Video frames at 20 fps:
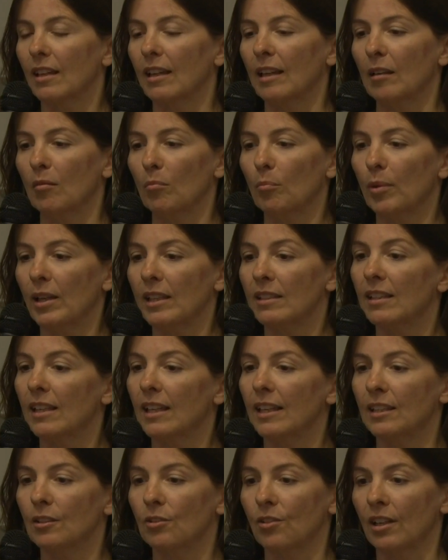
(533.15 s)
and
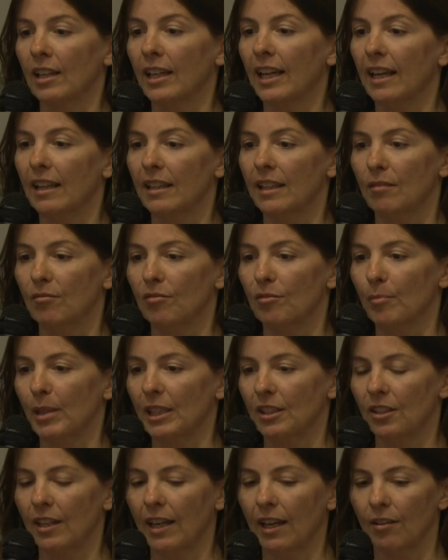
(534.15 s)
basically trying to get the
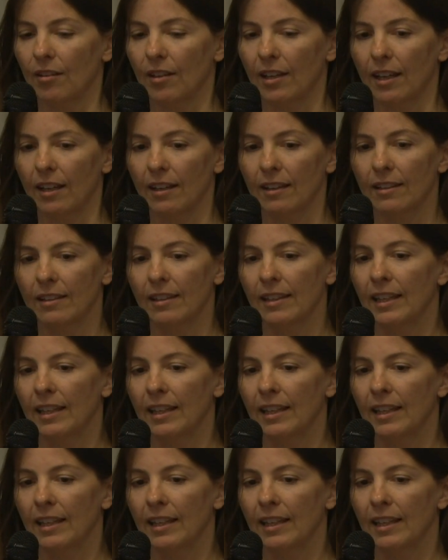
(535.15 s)
information out there.